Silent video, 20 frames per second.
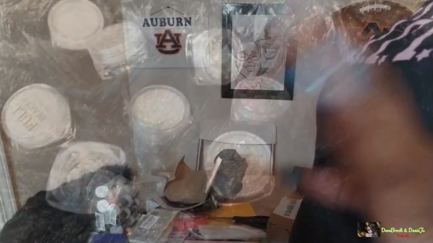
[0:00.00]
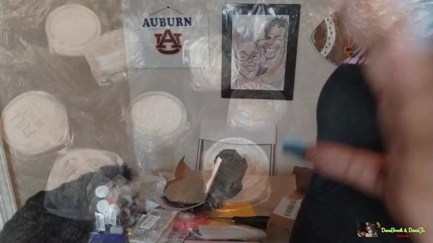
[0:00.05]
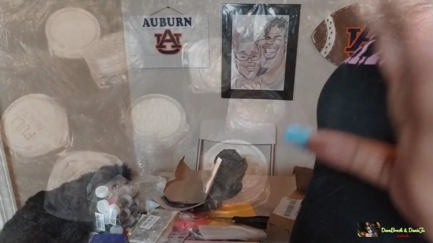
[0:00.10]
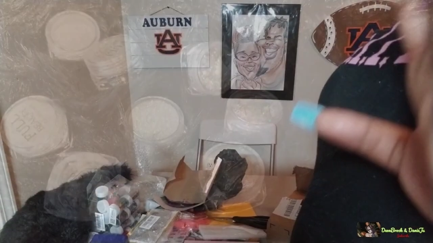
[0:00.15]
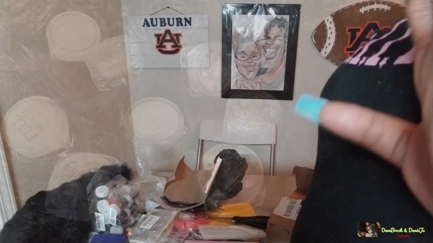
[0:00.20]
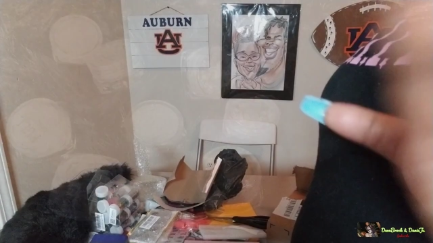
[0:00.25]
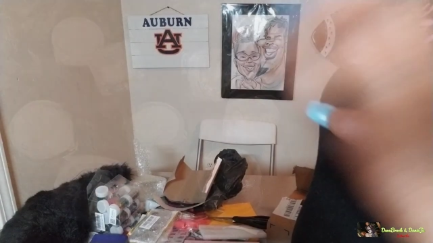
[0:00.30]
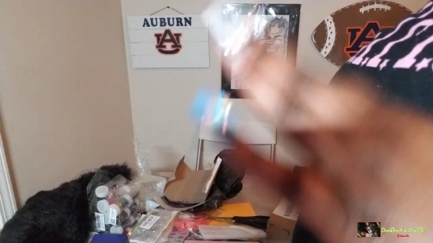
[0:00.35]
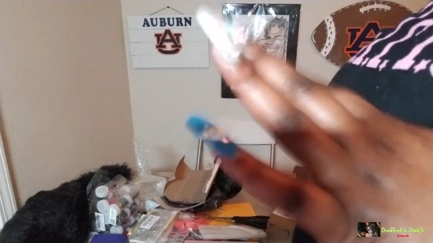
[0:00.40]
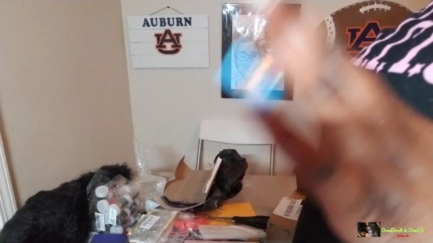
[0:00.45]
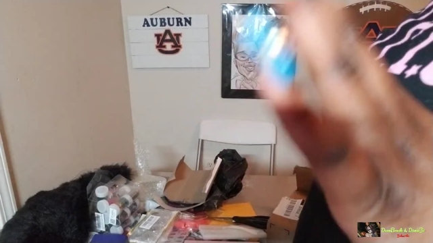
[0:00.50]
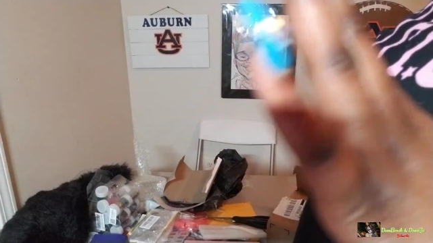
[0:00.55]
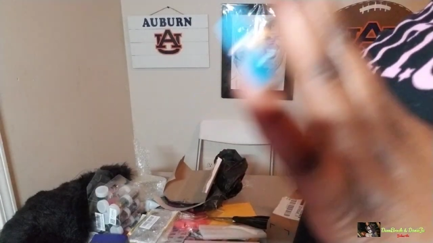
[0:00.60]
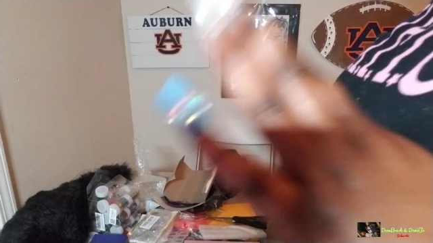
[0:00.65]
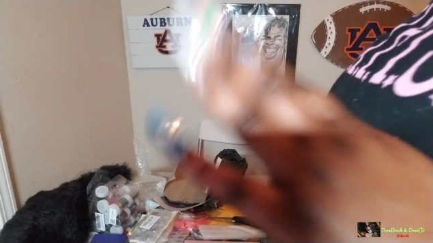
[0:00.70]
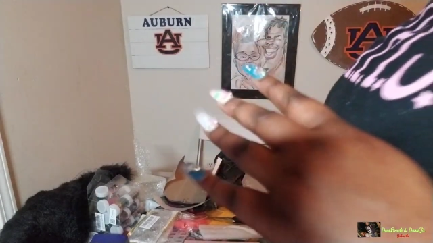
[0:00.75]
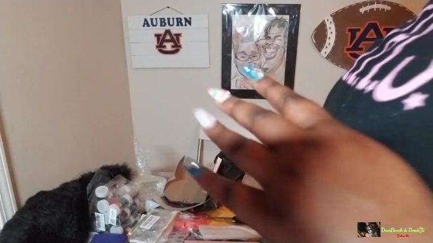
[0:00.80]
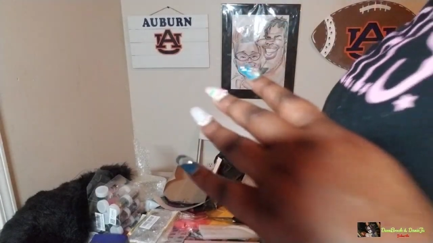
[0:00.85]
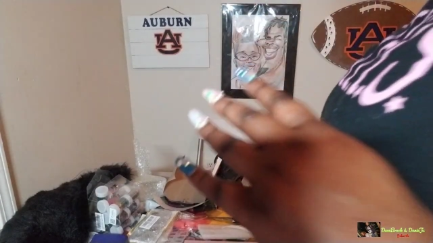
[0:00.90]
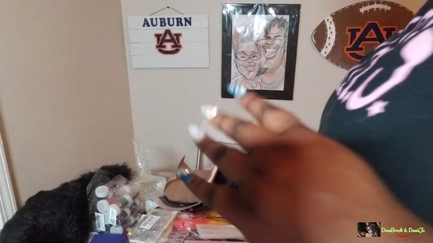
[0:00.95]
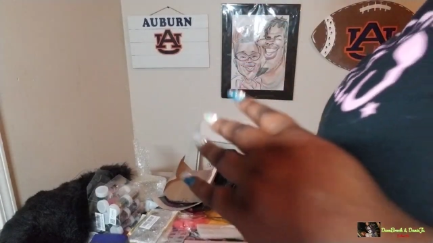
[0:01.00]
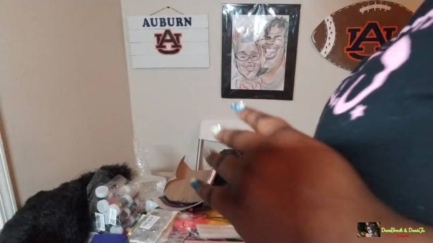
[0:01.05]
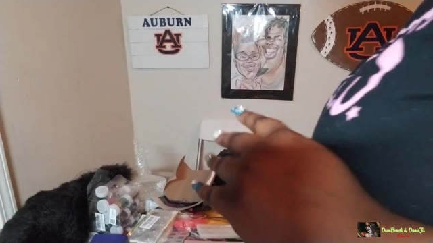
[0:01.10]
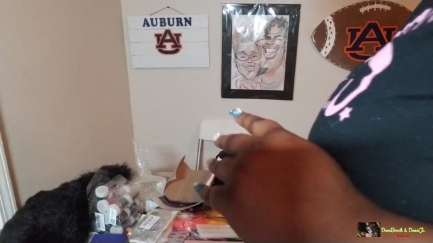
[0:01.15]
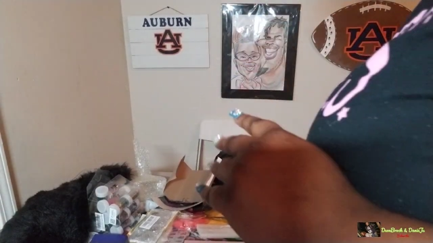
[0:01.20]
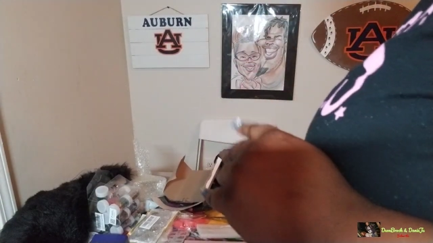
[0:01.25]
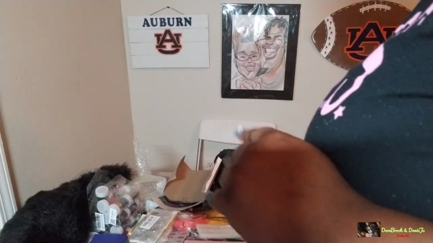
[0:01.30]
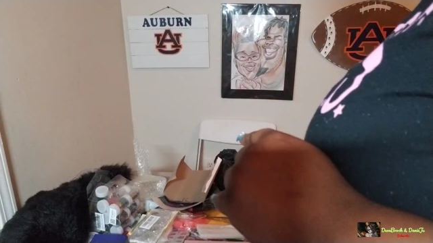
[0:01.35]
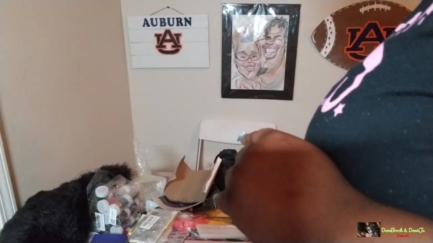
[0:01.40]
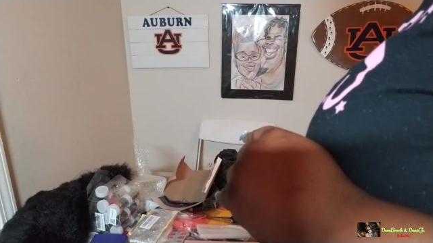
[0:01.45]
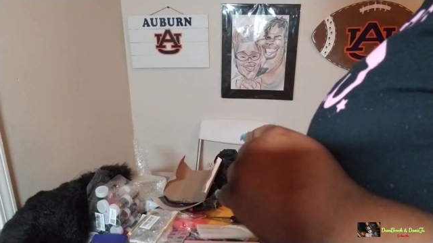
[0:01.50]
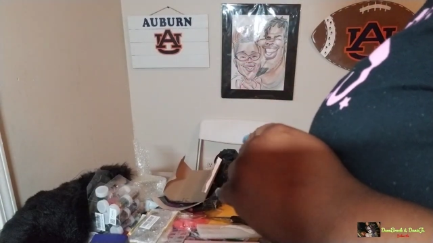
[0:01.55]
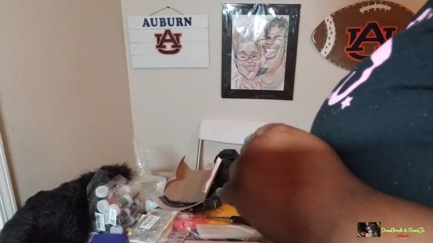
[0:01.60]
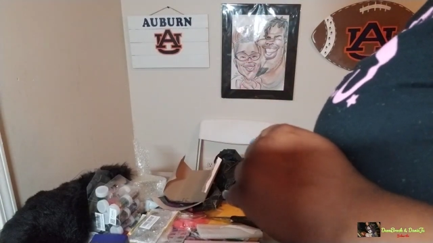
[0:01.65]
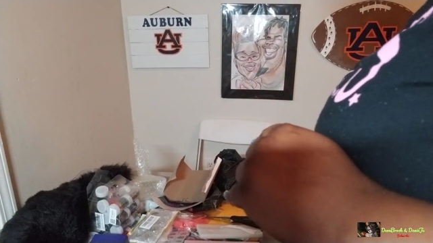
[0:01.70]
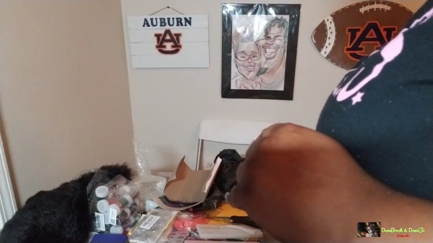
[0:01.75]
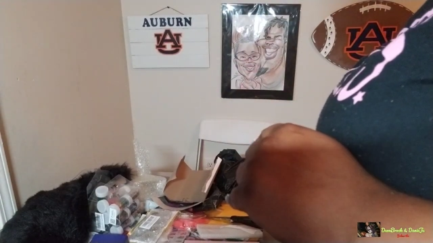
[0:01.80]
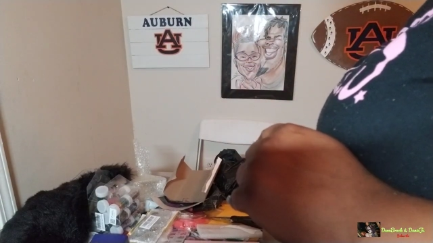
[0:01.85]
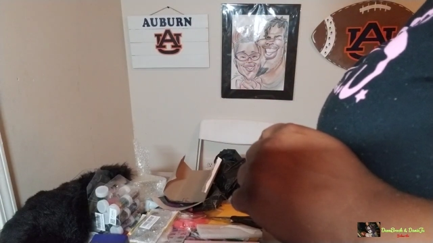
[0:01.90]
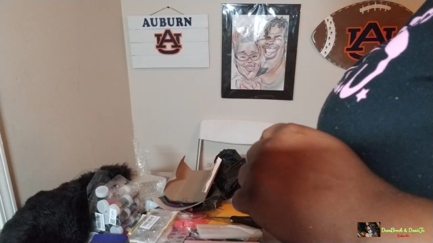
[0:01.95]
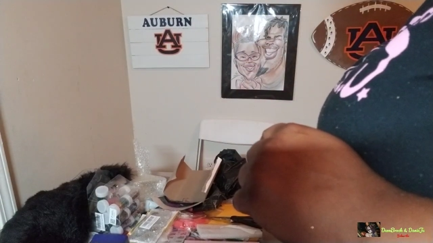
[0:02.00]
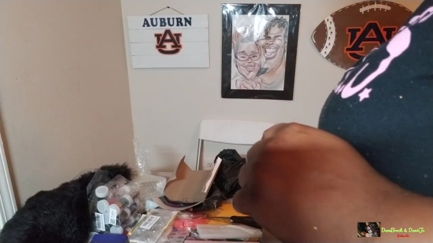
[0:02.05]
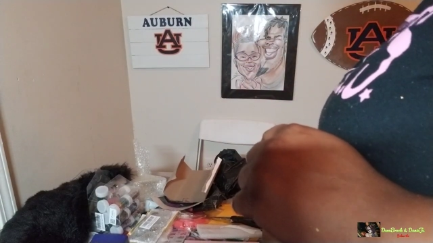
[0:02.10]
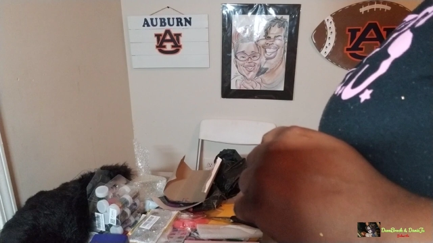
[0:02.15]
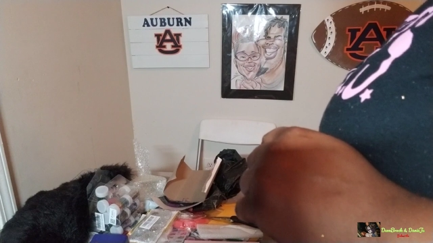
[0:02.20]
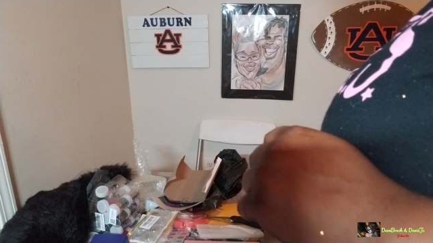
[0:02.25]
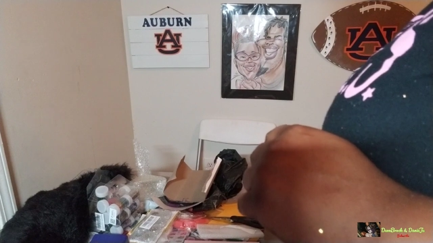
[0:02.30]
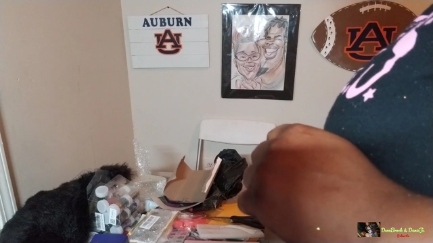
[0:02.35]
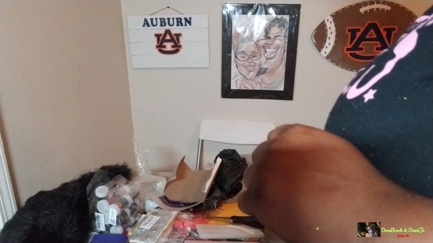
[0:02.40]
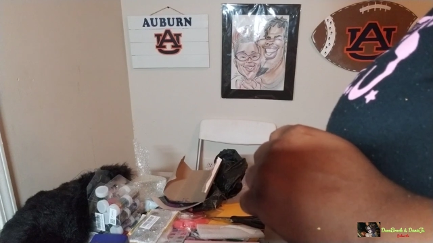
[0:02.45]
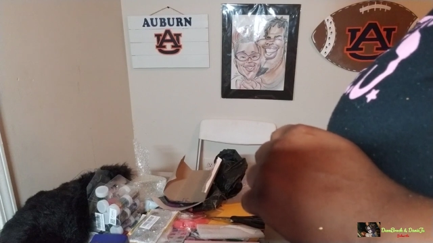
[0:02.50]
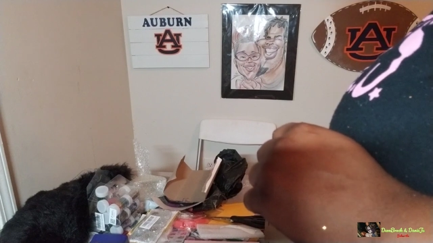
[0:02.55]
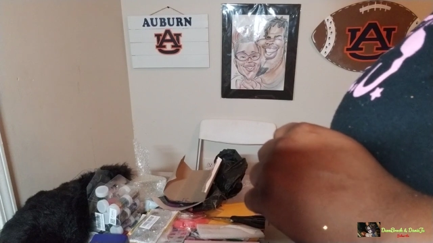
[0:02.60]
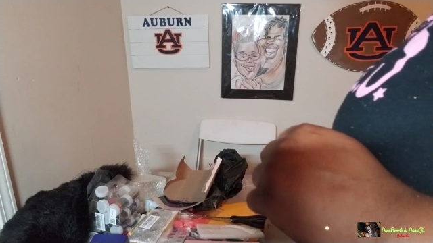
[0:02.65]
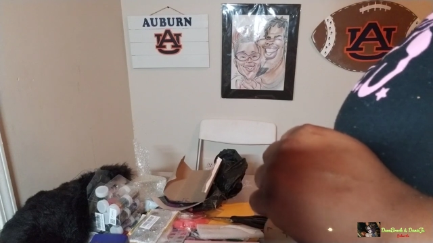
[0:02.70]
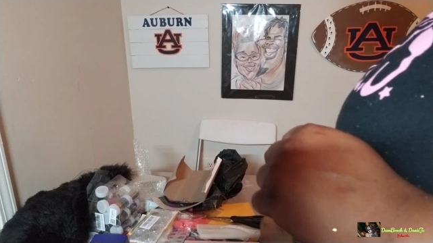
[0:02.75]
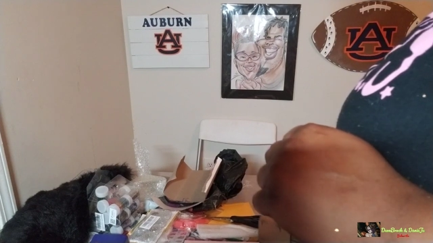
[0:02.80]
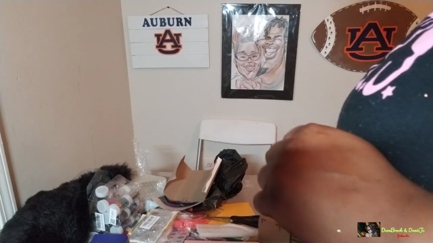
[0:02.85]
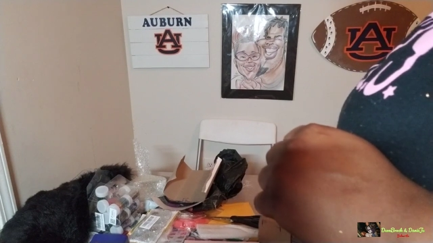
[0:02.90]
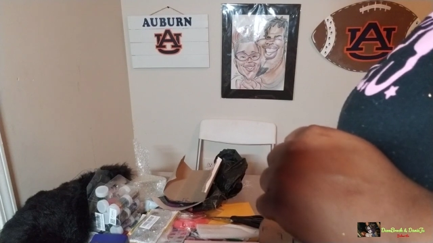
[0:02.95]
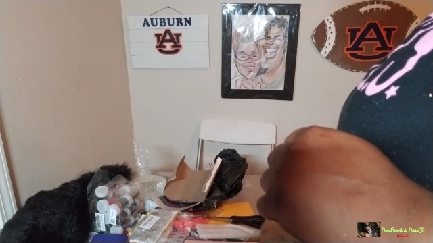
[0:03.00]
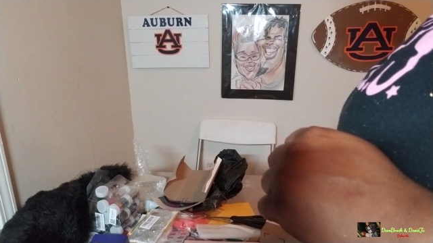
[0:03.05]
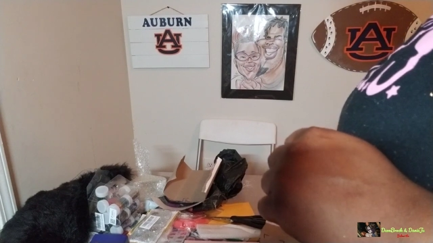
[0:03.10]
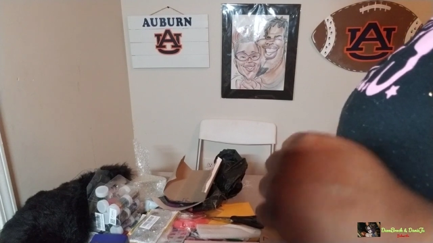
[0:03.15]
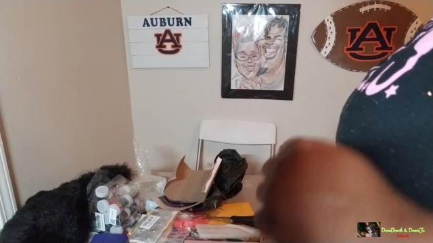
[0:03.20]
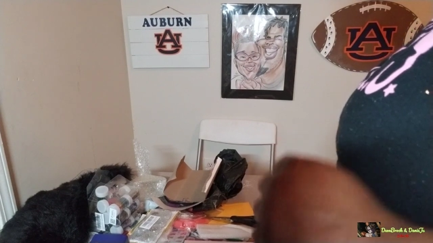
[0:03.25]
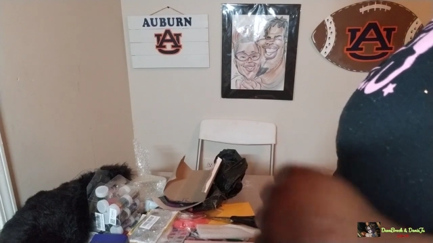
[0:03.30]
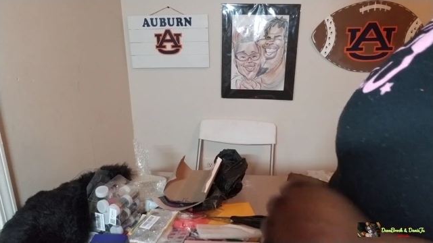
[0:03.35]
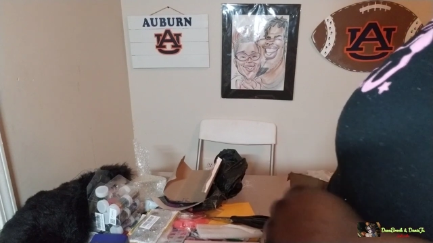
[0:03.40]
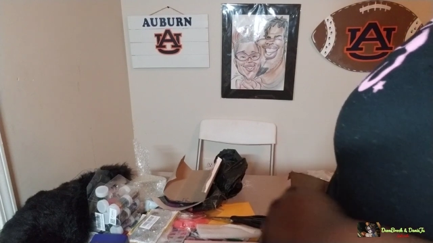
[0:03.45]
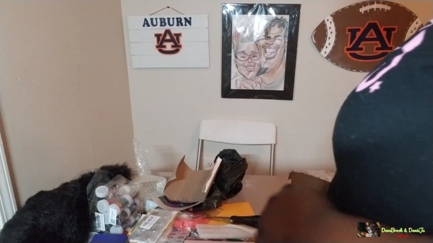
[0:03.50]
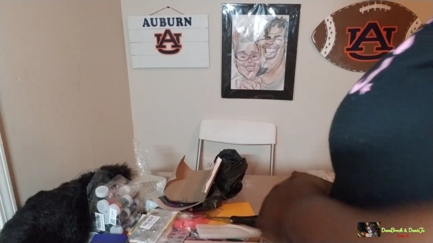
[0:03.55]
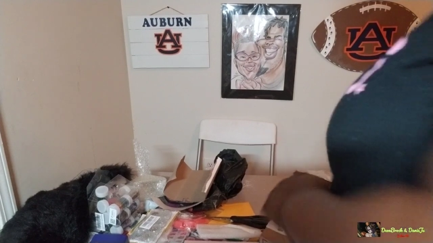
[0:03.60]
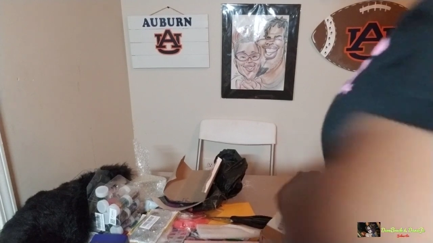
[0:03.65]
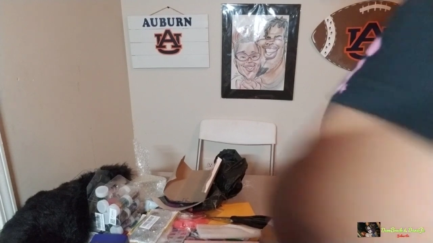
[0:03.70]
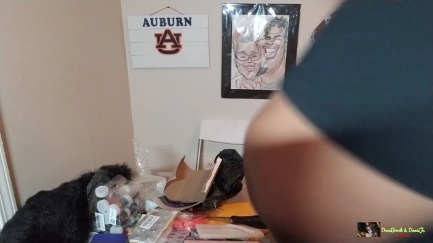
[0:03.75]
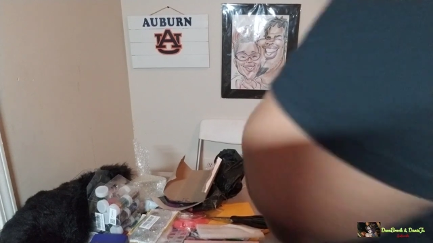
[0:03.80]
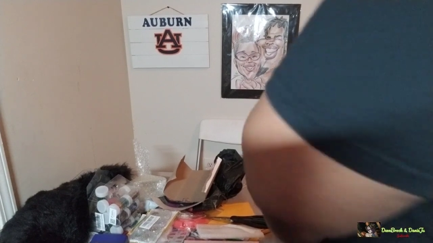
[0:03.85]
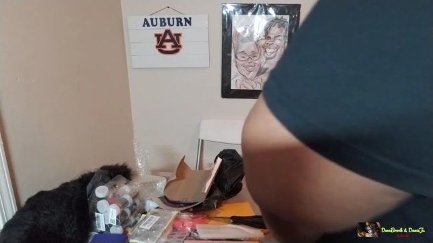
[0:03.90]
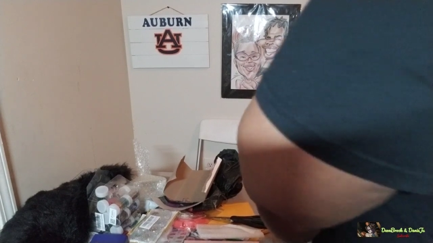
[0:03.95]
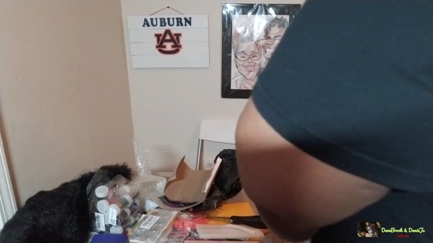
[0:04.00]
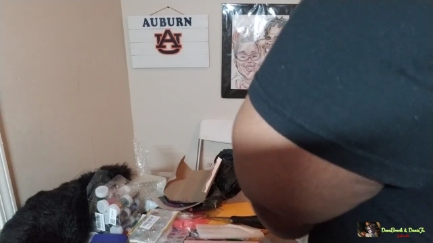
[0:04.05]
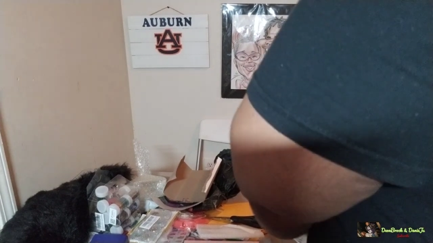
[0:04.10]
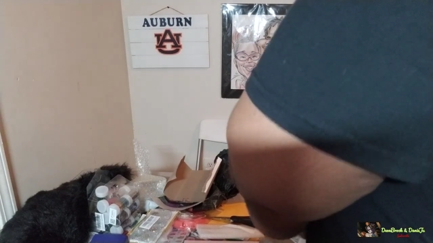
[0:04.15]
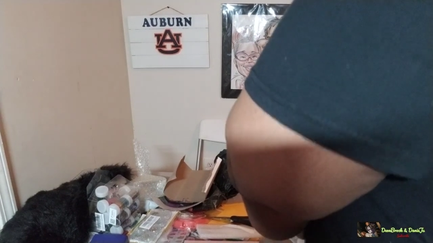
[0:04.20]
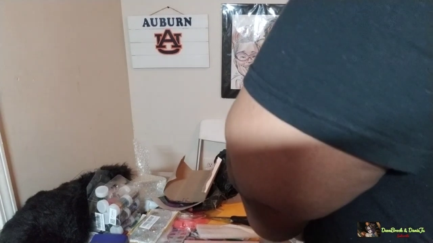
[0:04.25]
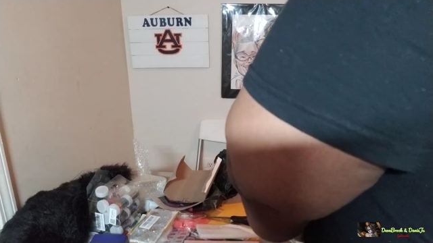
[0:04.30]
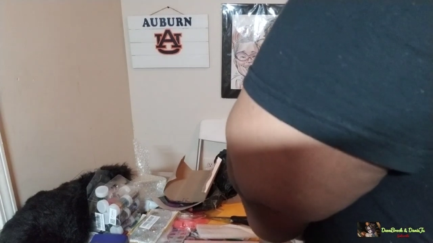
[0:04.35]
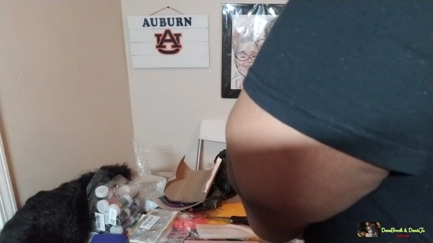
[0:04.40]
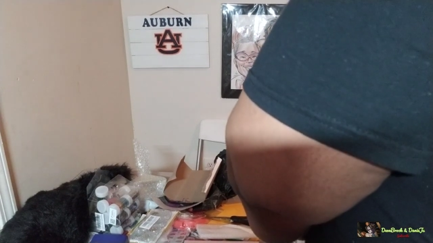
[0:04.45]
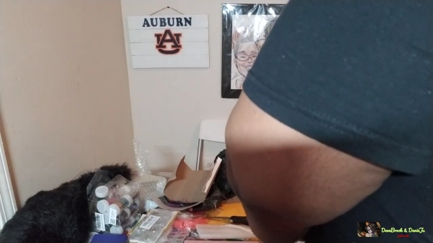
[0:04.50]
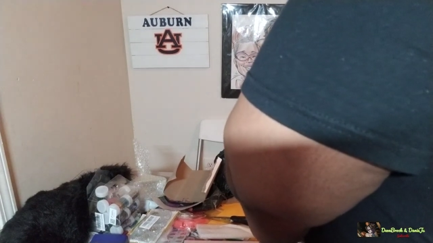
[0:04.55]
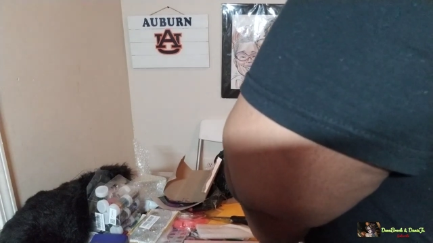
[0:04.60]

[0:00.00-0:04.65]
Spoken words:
[unreadable: no face in view]